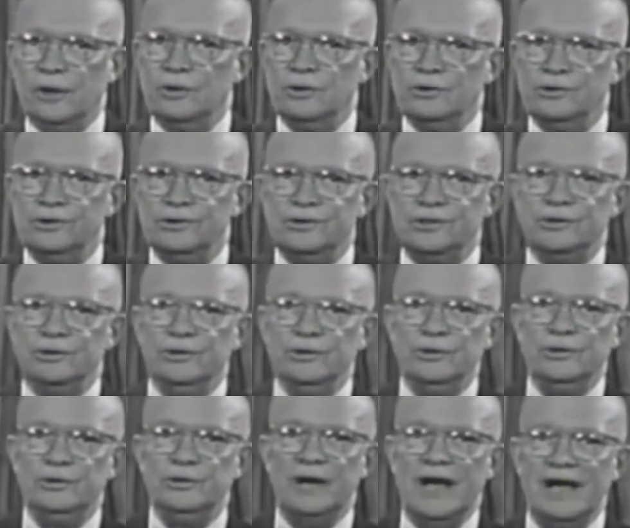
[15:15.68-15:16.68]
Those
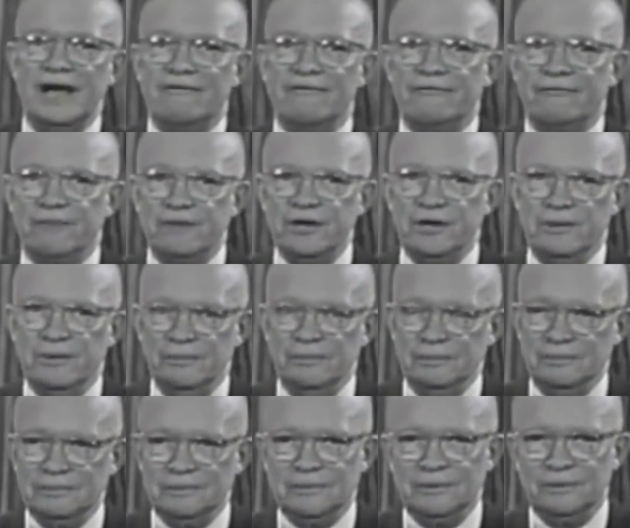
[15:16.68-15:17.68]
who have
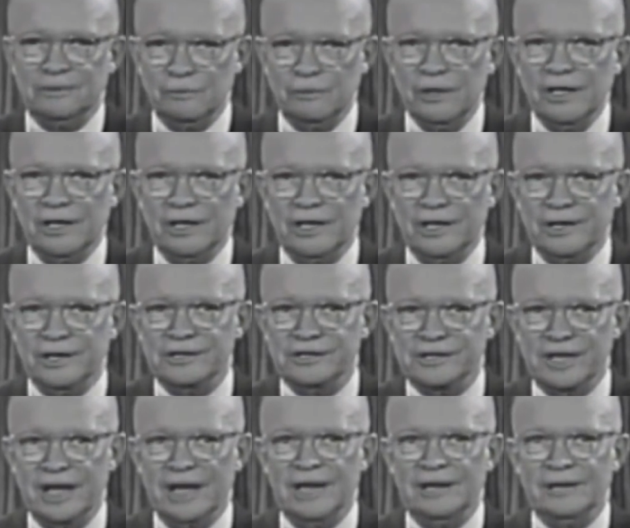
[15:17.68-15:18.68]
freedom will
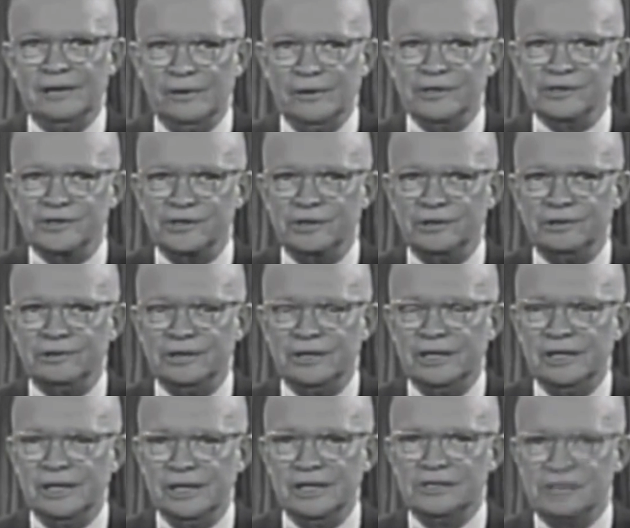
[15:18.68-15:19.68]
understand
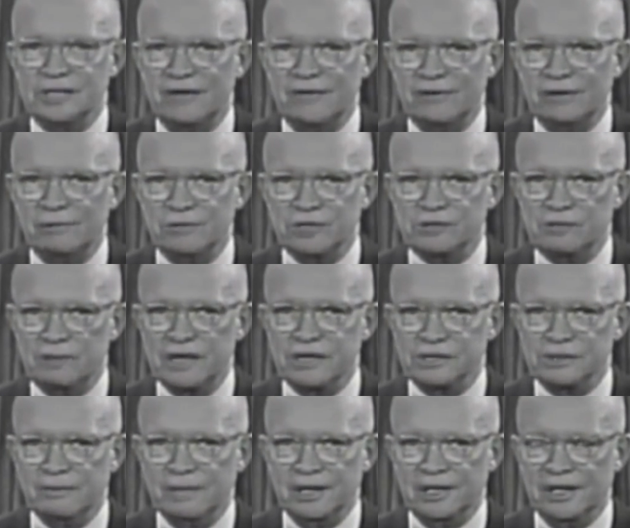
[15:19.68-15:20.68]
also its heavy
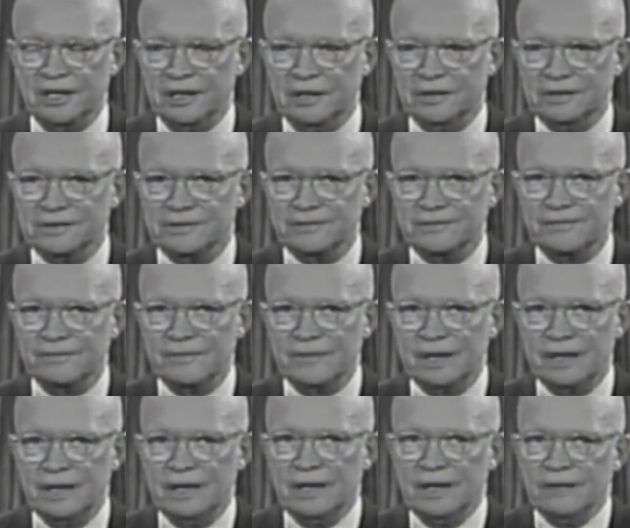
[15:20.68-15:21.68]
responsibility,
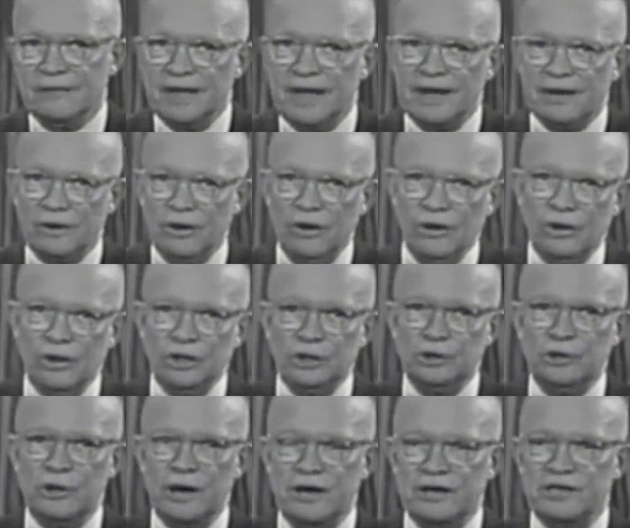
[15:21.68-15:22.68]
that
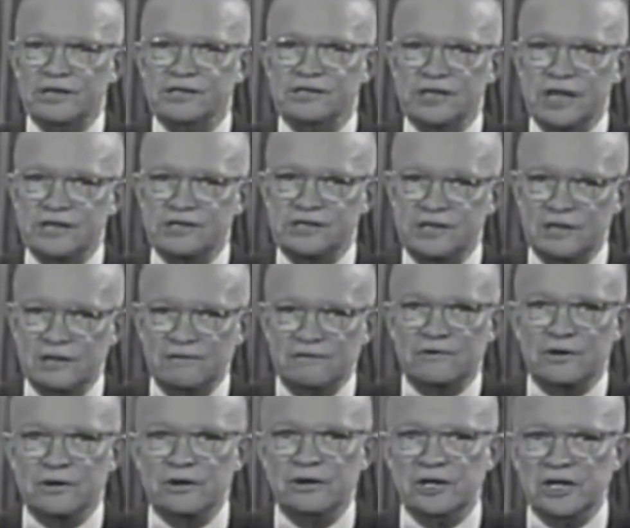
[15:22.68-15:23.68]
all who are
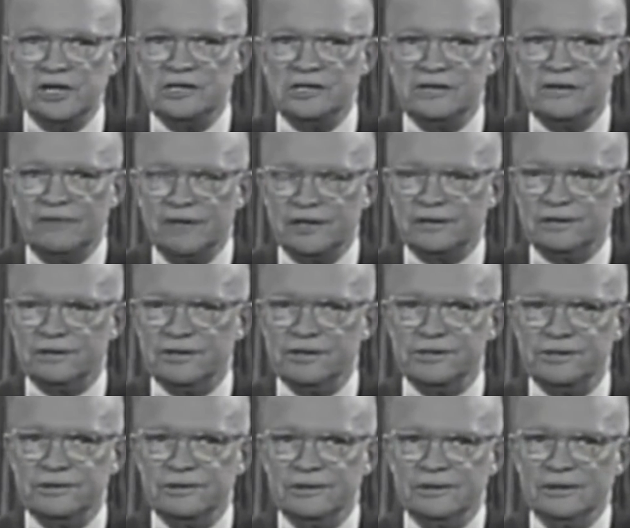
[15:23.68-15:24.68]
insensitive to the needs of
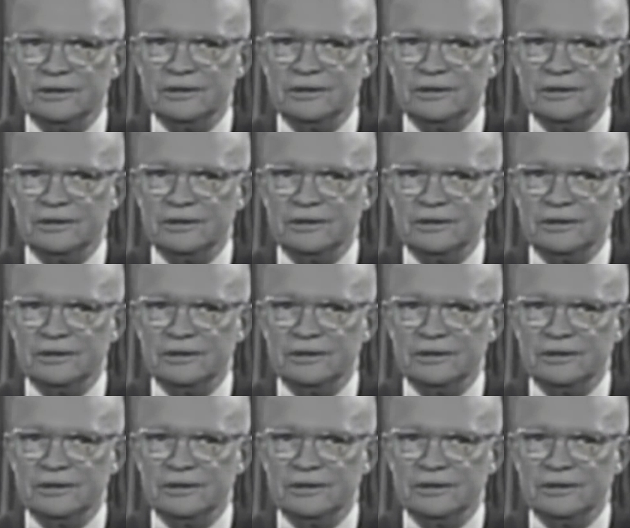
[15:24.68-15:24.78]
others